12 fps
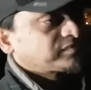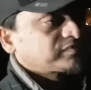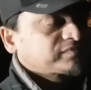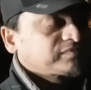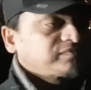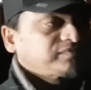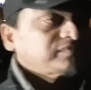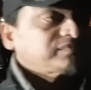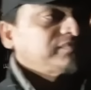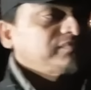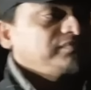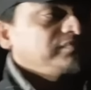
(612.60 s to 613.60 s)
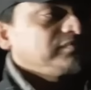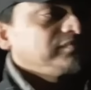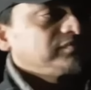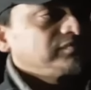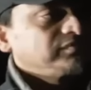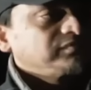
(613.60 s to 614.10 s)
those kind of.
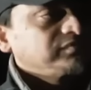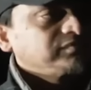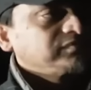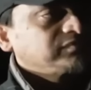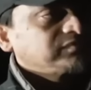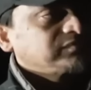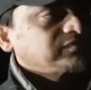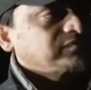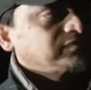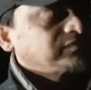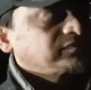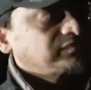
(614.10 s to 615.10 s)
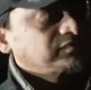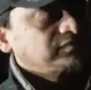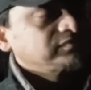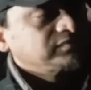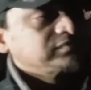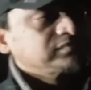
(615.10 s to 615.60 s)
Um,
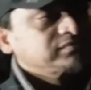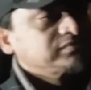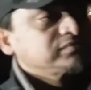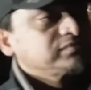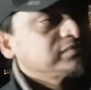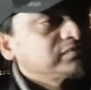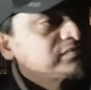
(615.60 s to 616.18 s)
Conditionals, those kind